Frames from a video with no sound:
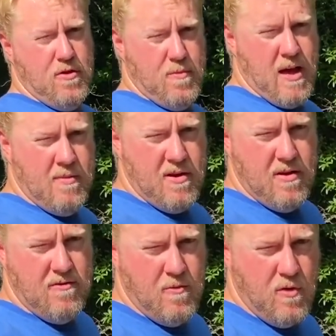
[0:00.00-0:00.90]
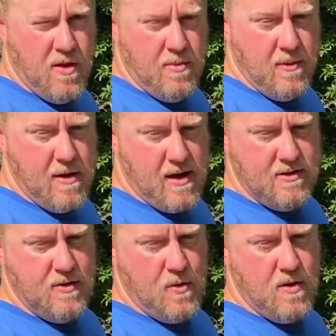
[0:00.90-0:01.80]
thermometer from one of the big box
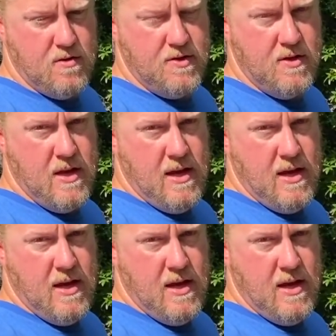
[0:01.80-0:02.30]
stores.